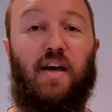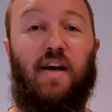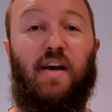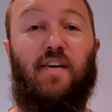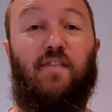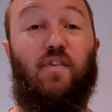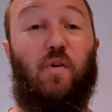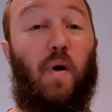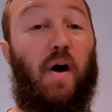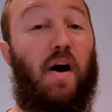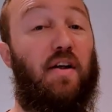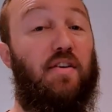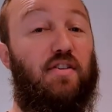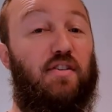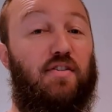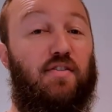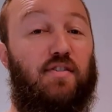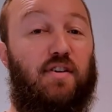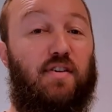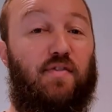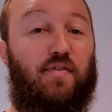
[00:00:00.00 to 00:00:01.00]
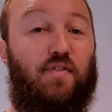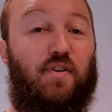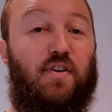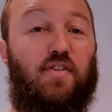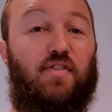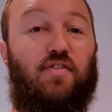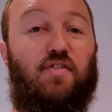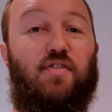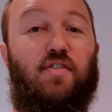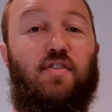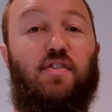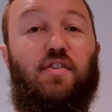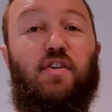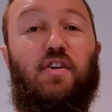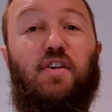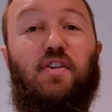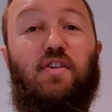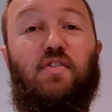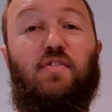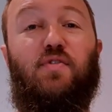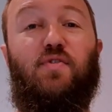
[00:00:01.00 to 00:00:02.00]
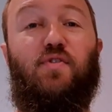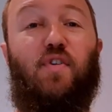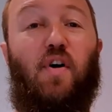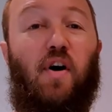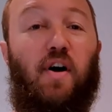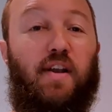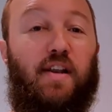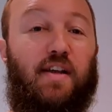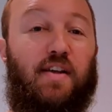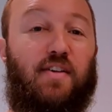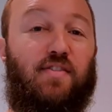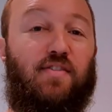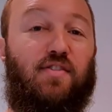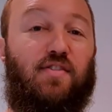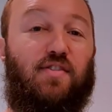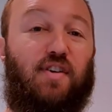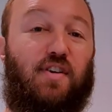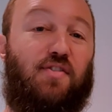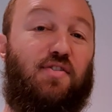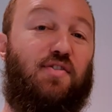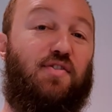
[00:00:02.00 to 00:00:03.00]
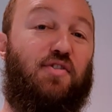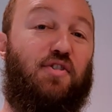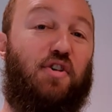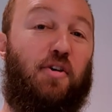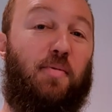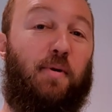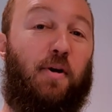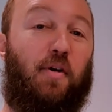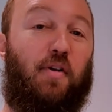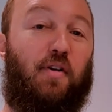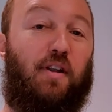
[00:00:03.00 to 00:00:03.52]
If you aren't using a fridge, you can use finings such as Turbo